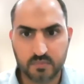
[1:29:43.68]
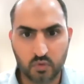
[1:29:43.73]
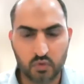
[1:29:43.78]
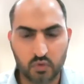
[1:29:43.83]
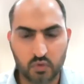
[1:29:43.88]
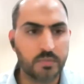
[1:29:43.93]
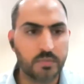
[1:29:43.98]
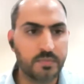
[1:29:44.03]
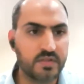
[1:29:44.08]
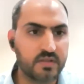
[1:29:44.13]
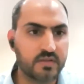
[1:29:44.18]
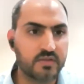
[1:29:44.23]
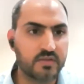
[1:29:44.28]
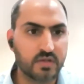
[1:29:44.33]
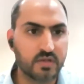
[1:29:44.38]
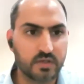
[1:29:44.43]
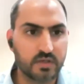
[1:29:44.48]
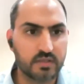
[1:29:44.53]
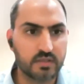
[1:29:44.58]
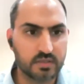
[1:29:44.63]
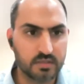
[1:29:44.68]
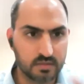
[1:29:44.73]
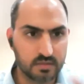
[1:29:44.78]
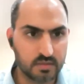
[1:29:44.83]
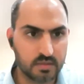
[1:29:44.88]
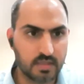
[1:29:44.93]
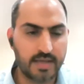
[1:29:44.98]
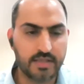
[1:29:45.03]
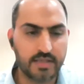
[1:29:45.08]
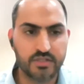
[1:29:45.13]
What would be the third
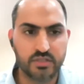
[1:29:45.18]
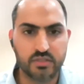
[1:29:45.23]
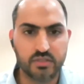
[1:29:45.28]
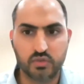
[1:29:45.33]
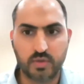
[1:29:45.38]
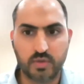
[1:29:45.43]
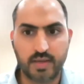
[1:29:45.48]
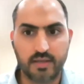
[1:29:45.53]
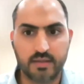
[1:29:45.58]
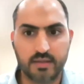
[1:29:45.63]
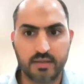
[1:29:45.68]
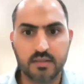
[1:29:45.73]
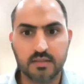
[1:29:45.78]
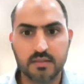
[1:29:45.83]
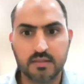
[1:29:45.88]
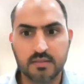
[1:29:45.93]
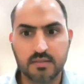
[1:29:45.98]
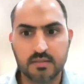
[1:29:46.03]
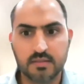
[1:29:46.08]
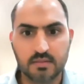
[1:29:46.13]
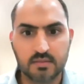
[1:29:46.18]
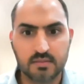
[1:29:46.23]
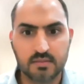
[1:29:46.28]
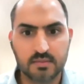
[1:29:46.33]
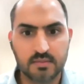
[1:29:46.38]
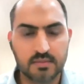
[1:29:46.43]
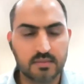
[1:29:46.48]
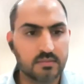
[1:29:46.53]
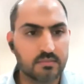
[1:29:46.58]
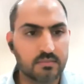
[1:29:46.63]
agent to add?
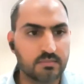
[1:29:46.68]
ACE